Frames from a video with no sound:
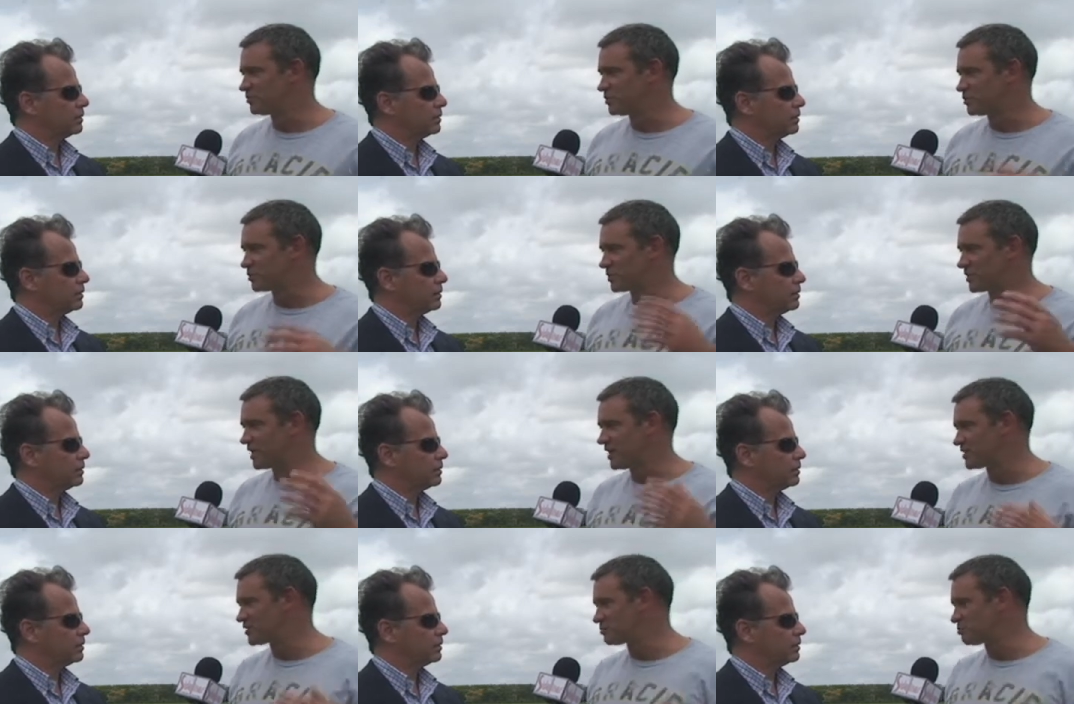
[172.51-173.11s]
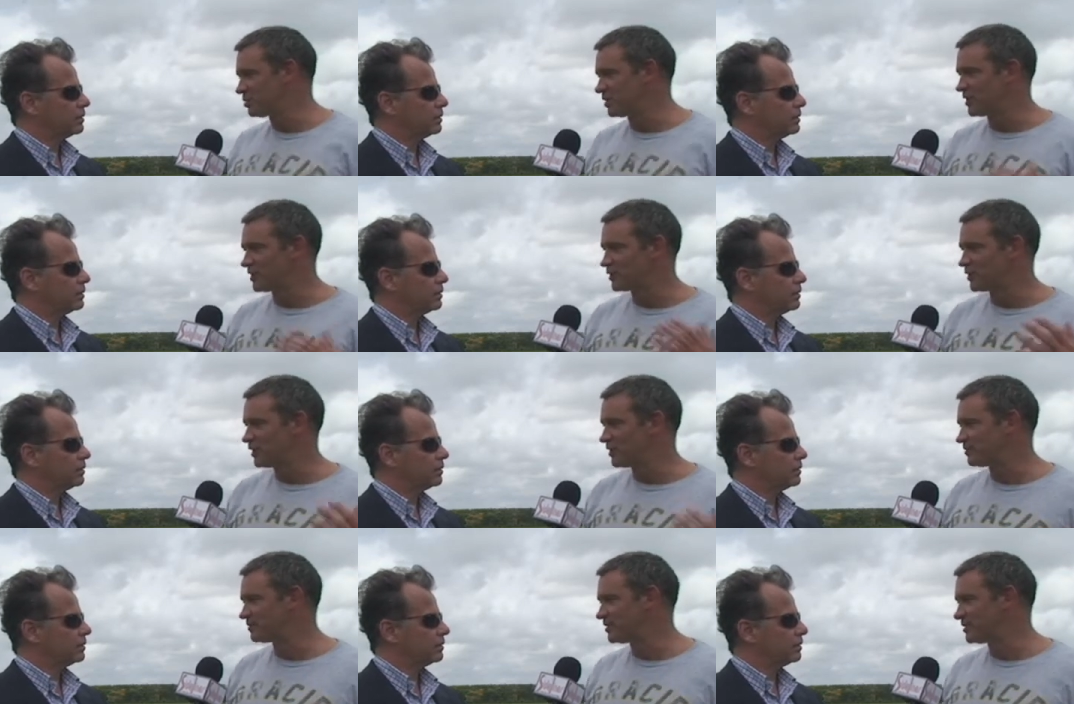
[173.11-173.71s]
Speaker 1: there was guys that
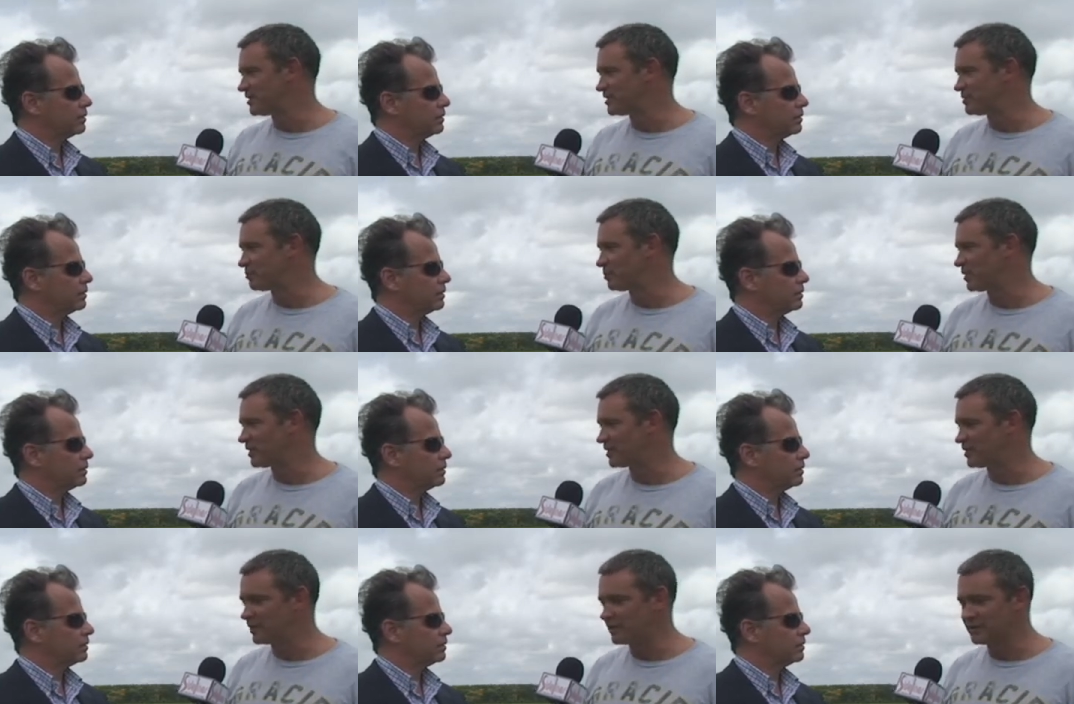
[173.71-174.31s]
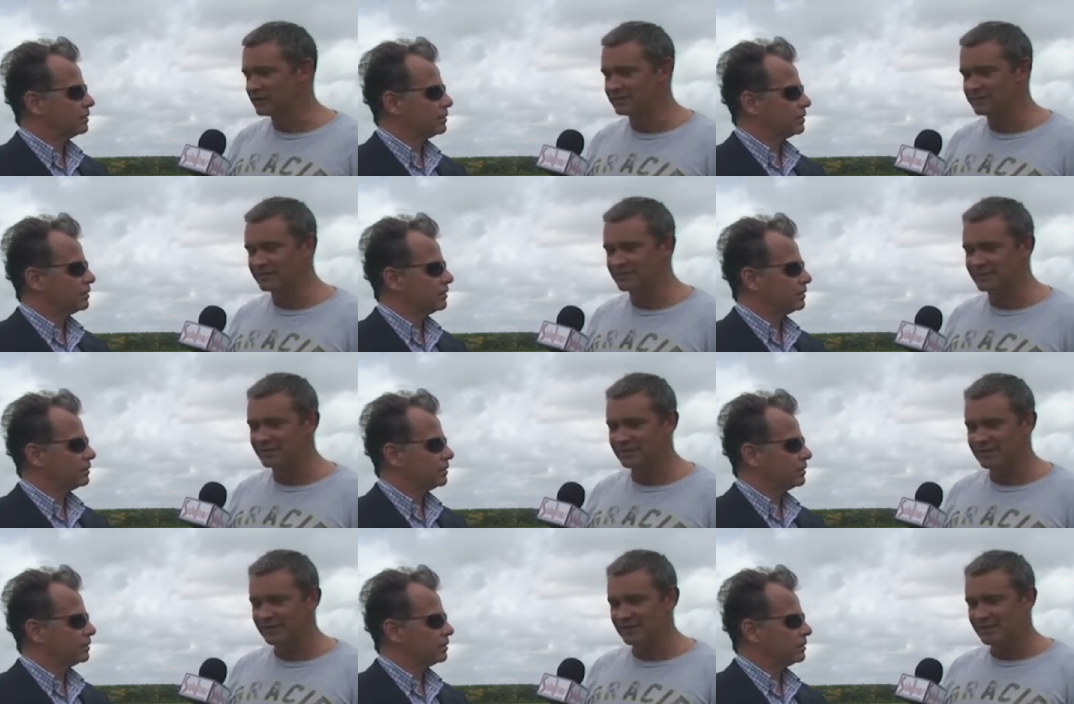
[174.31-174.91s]
played golf and didn't play golf,
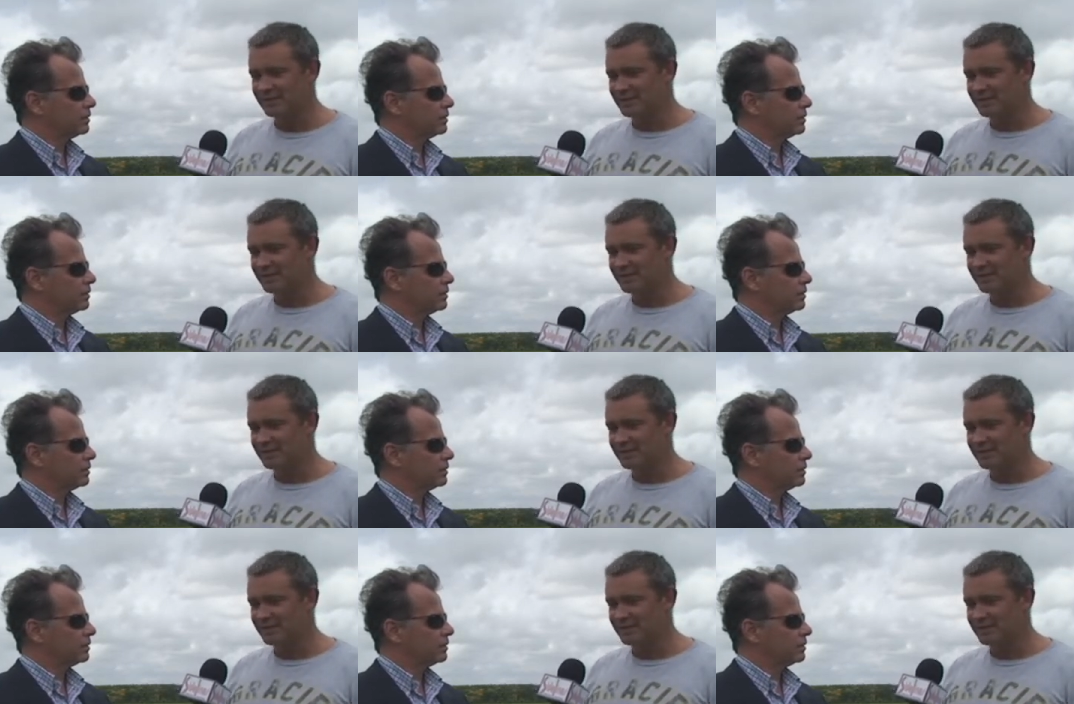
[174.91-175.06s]
and